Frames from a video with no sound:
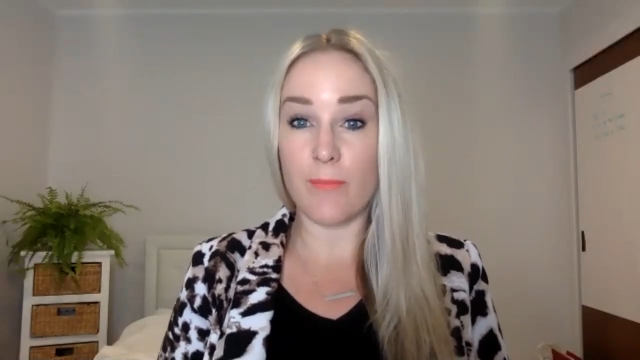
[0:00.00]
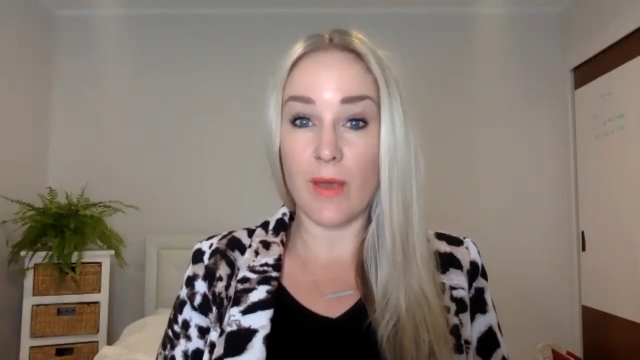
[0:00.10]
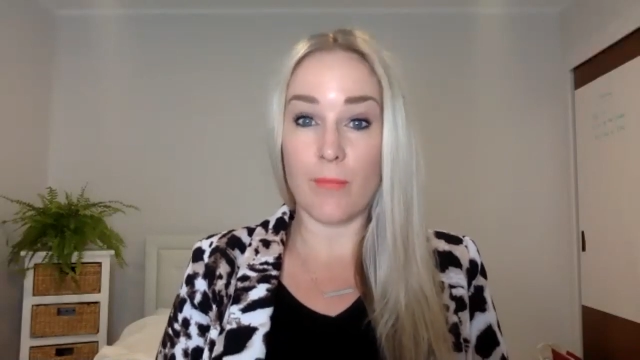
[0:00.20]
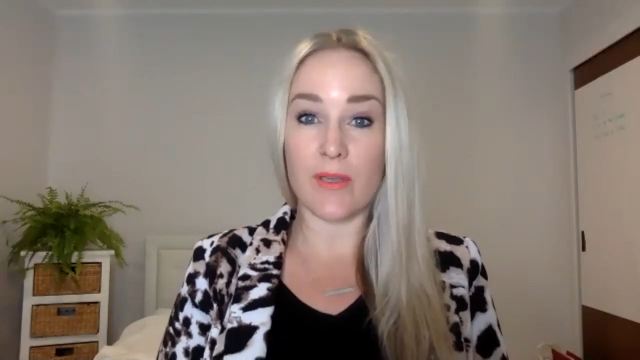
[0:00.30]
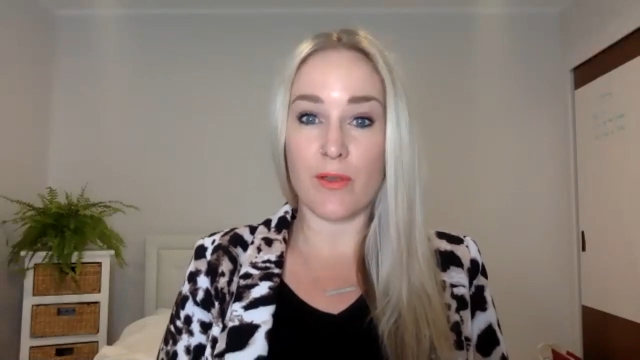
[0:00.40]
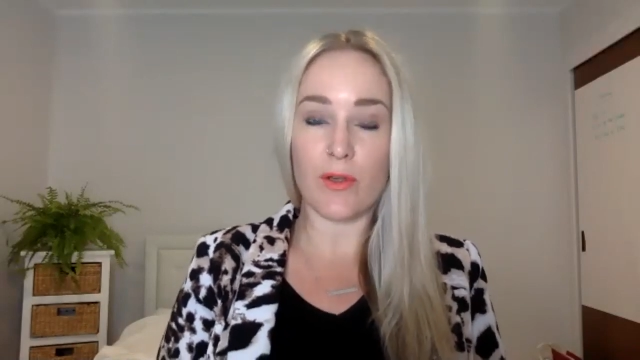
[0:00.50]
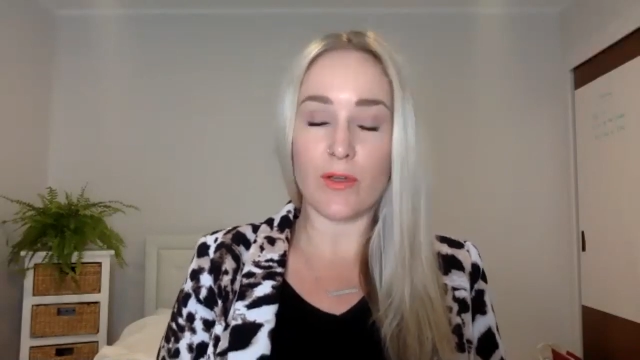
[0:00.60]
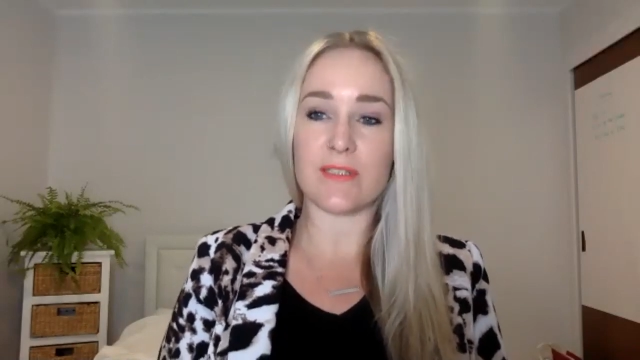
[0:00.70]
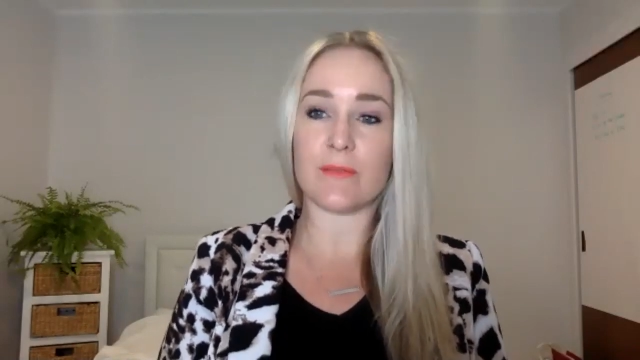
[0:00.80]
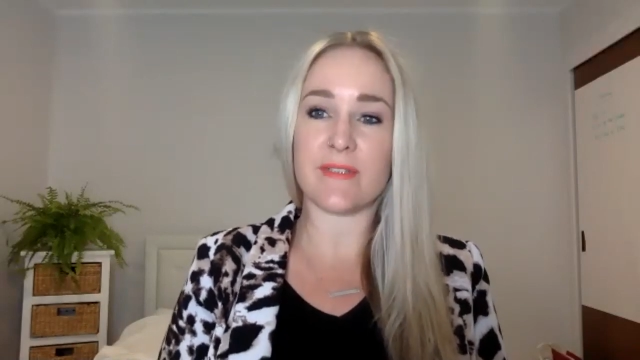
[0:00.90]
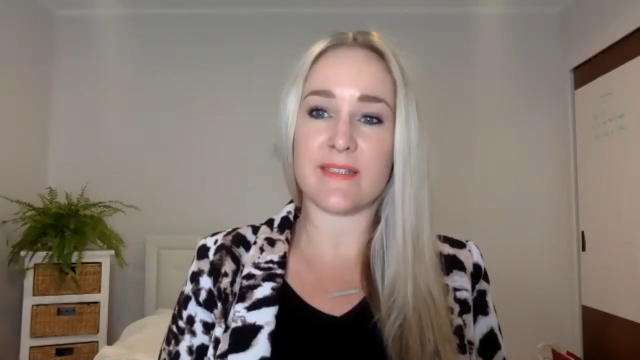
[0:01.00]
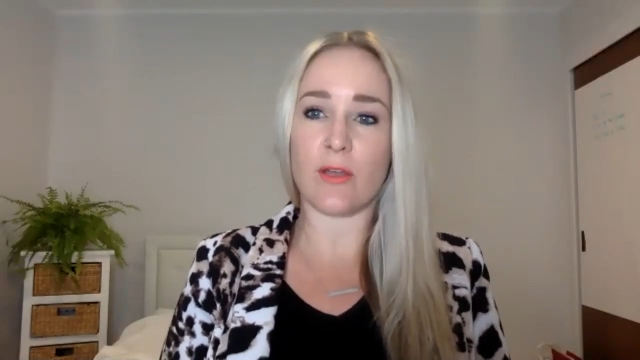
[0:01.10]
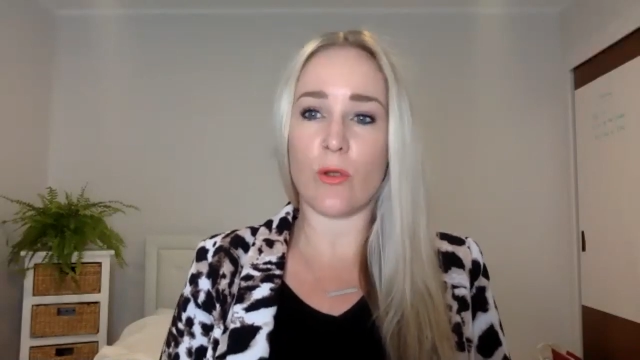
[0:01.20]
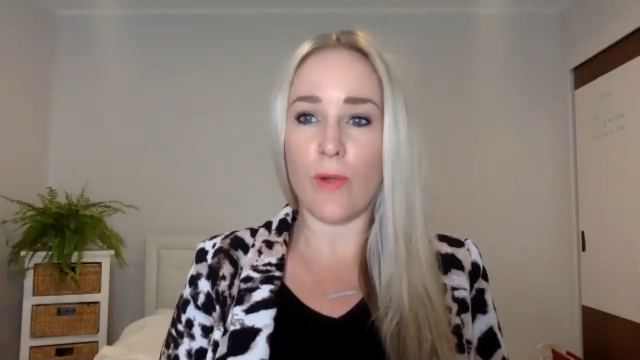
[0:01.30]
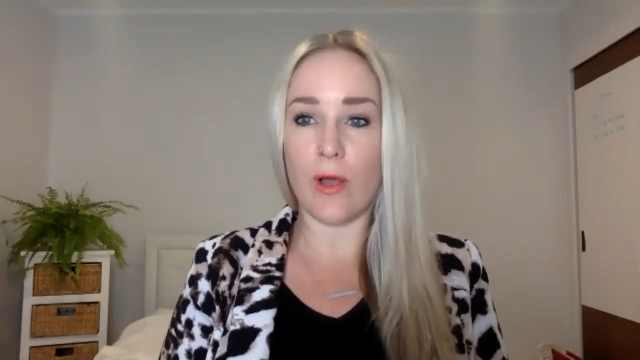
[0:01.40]
but because it was
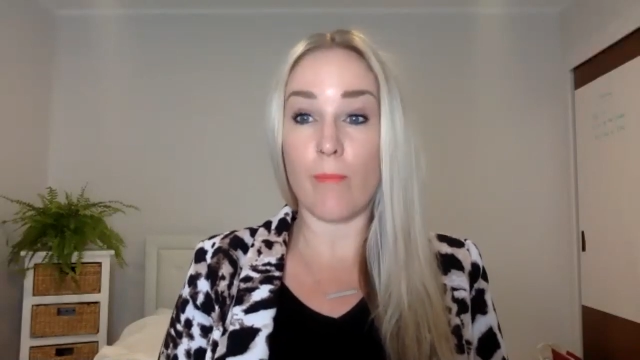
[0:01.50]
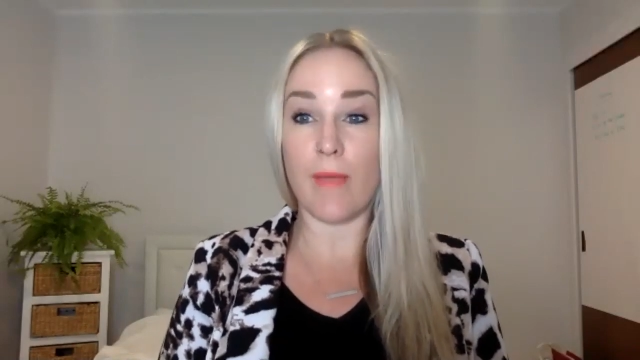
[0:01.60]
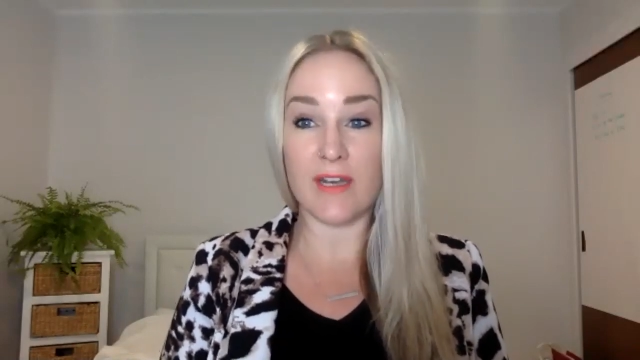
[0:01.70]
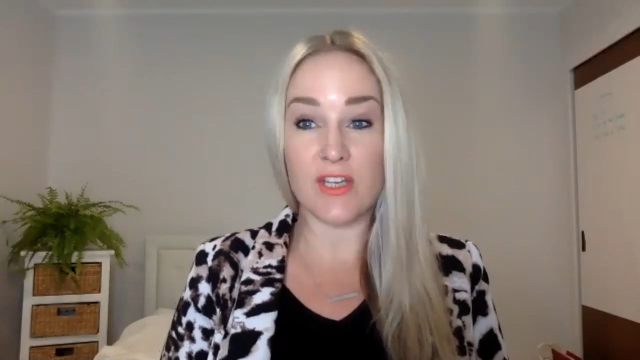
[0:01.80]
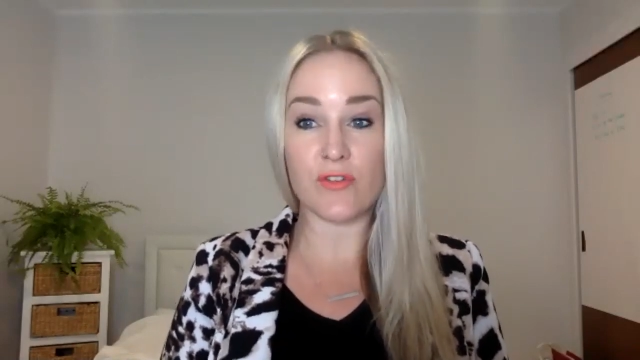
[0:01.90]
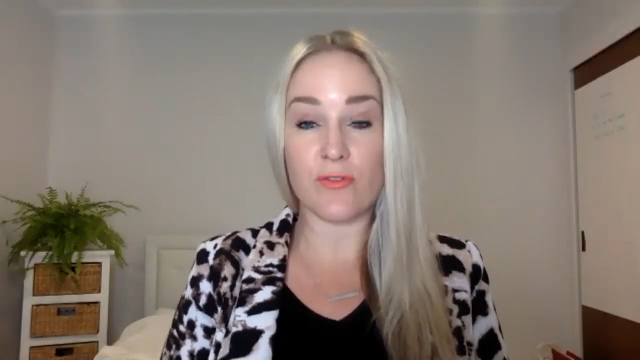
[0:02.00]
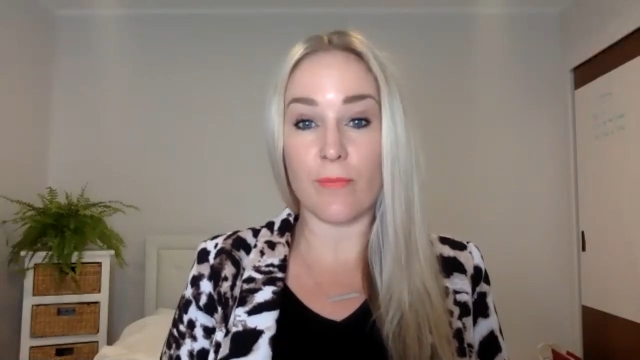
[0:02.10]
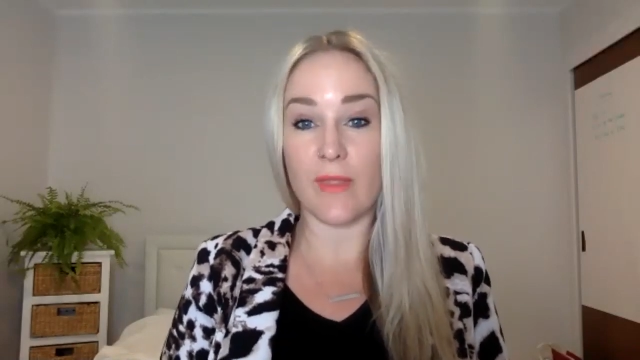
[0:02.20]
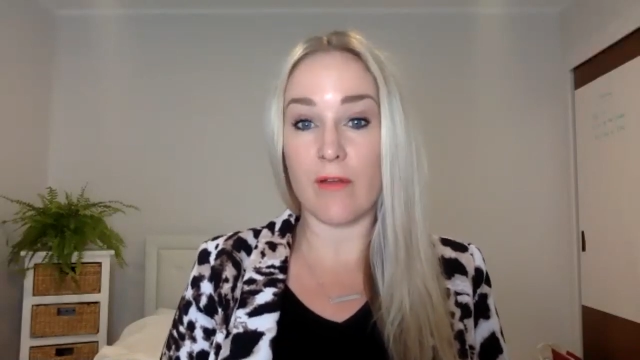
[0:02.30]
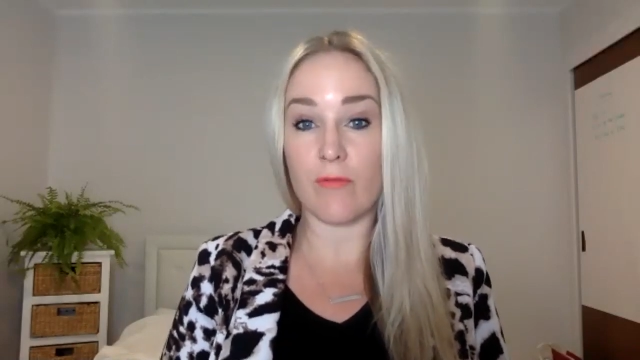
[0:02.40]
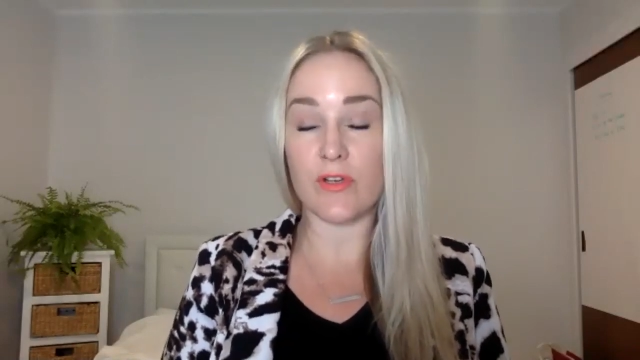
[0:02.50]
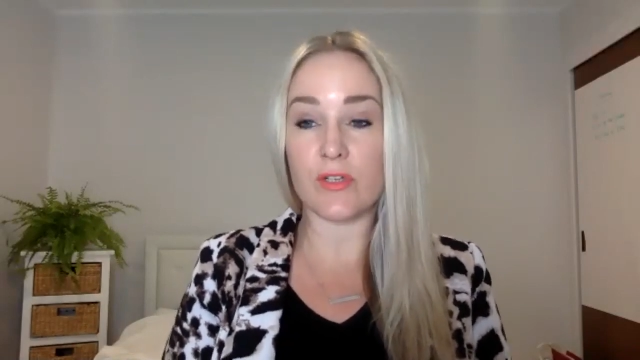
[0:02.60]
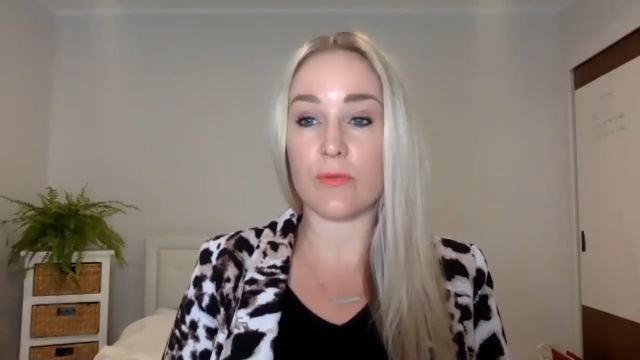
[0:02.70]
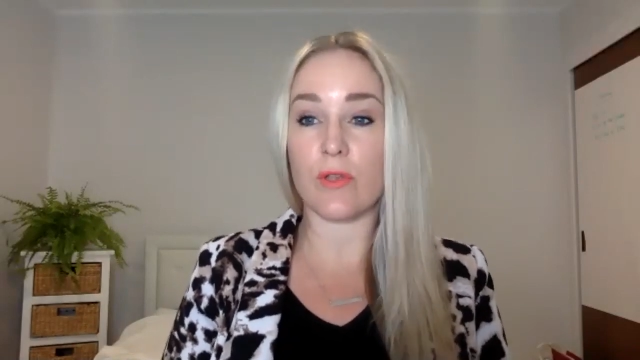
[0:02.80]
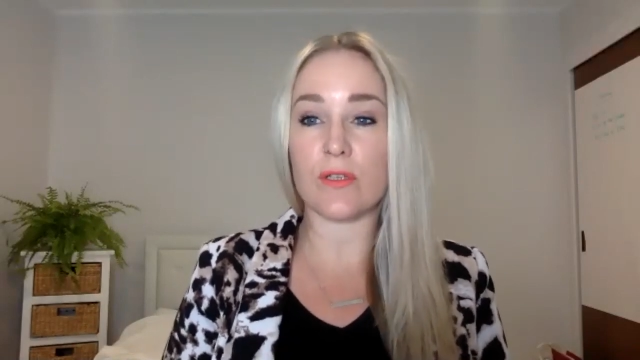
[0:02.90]
so well managed from that
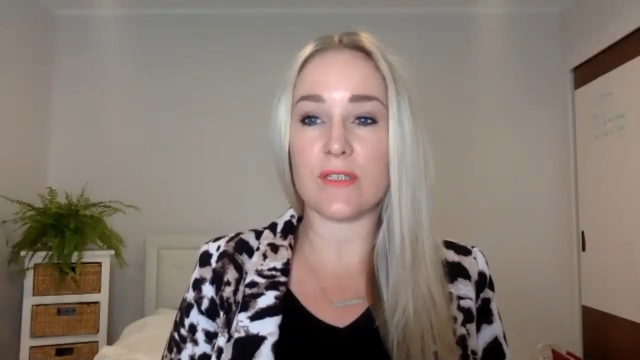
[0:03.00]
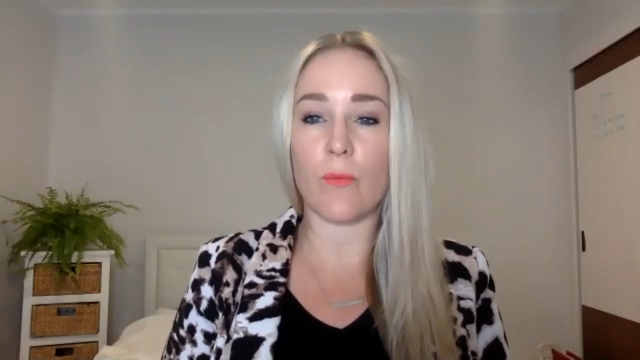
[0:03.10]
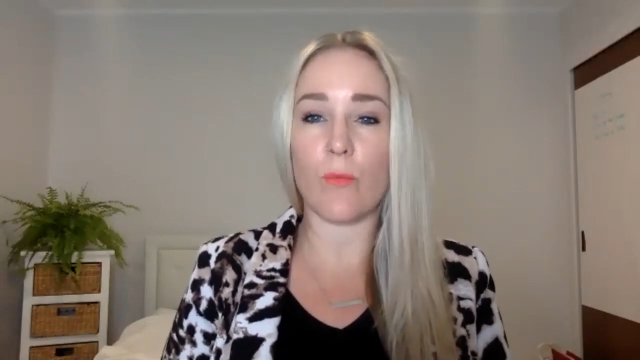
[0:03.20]
original lockdown.